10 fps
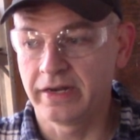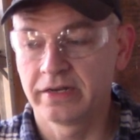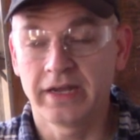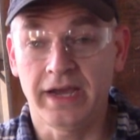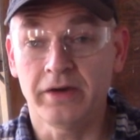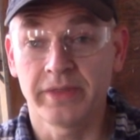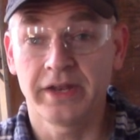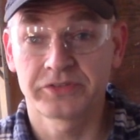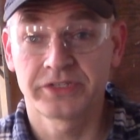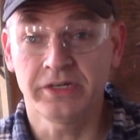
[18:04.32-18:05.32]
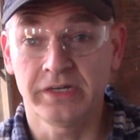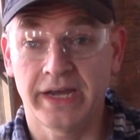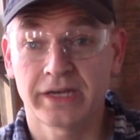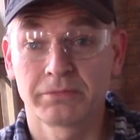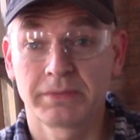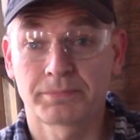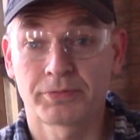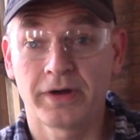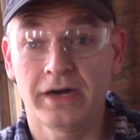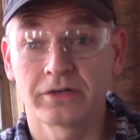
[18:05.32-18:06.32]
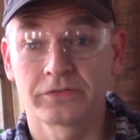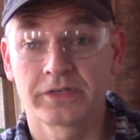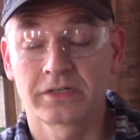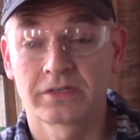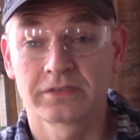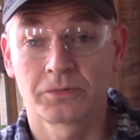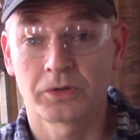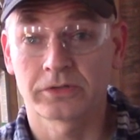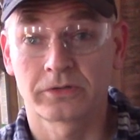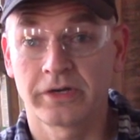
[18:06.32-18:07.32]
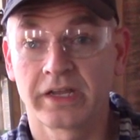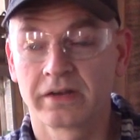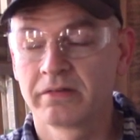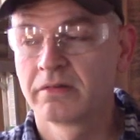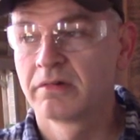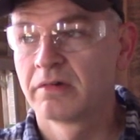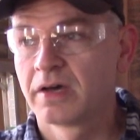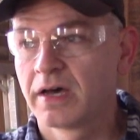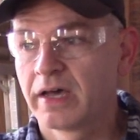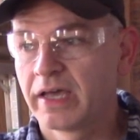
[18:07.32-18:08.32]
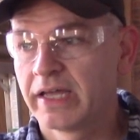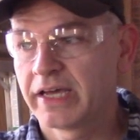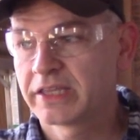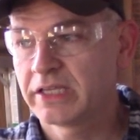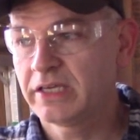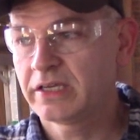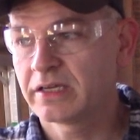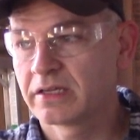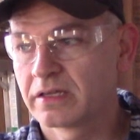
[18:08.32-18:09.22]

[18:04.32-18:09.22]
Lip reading: now that it's done, I can be proud of it because it worked great. And I think,